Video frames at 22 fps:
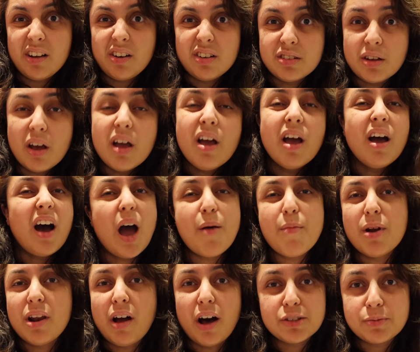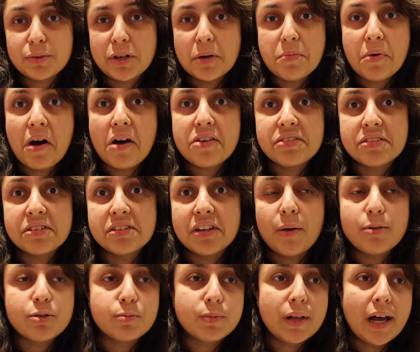on I'm a last minute person.
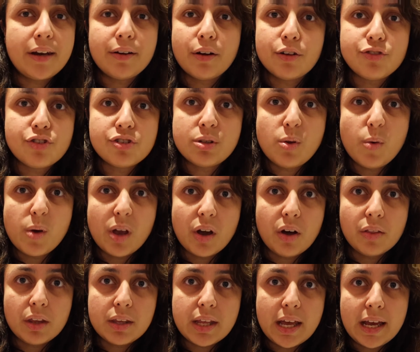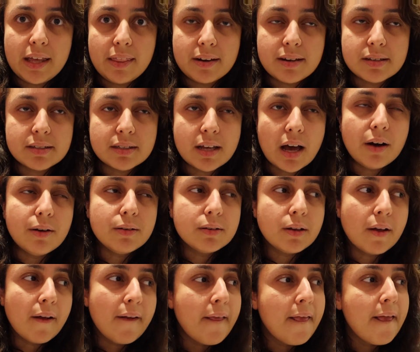I was planning on just doing it on the day that it's
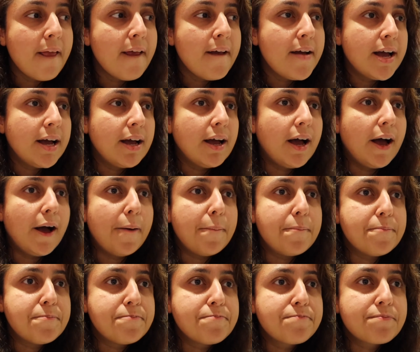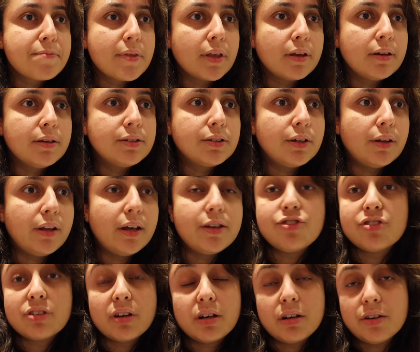out. So they
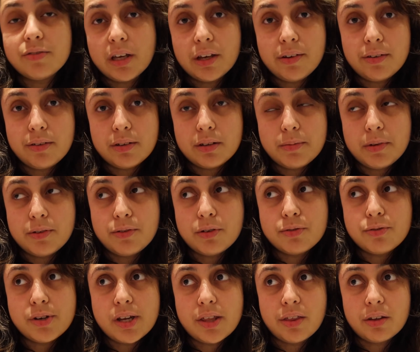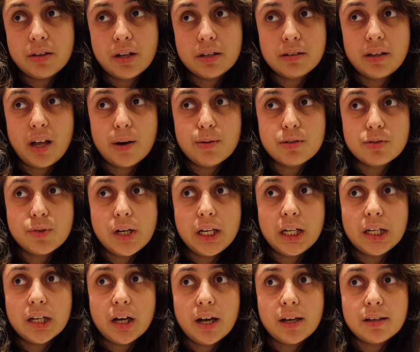just kind of gave it to me for free. So that was
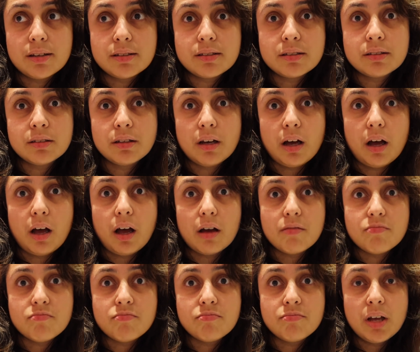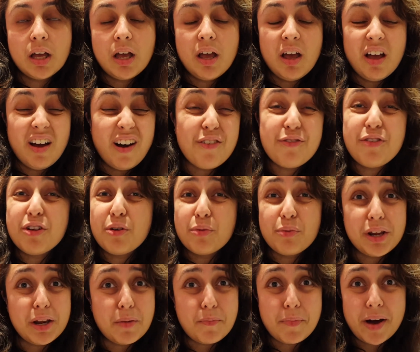really nice. I feel
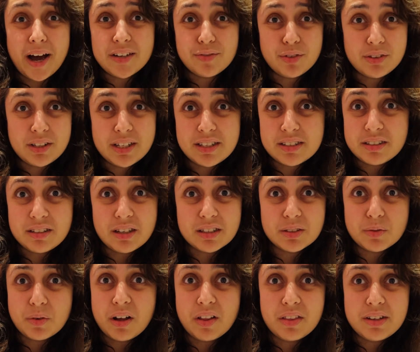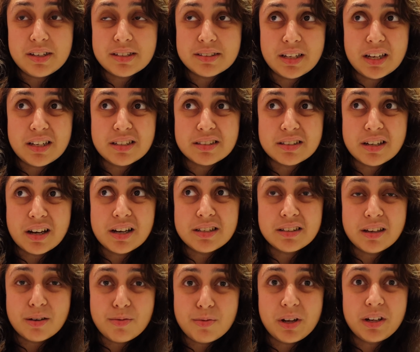really bad for Disney as well these days,
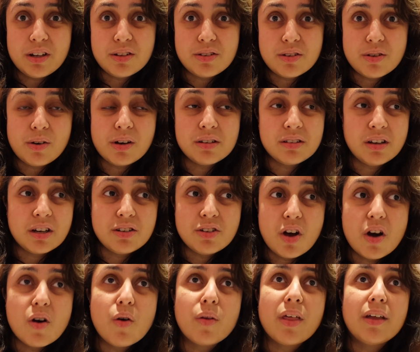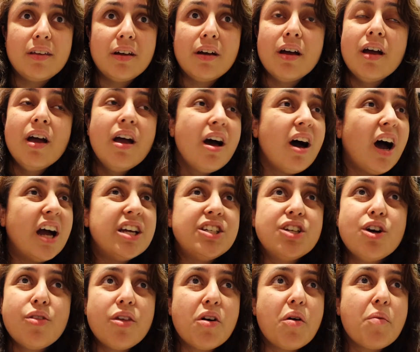guys. I really do, because I know
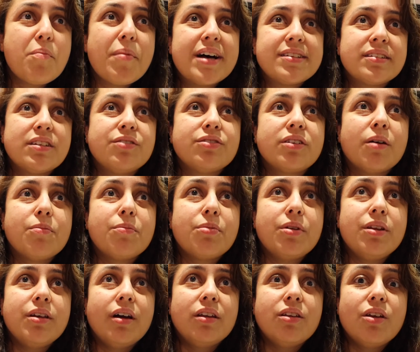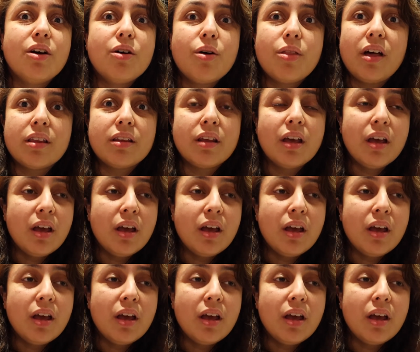they're a massive company. I know that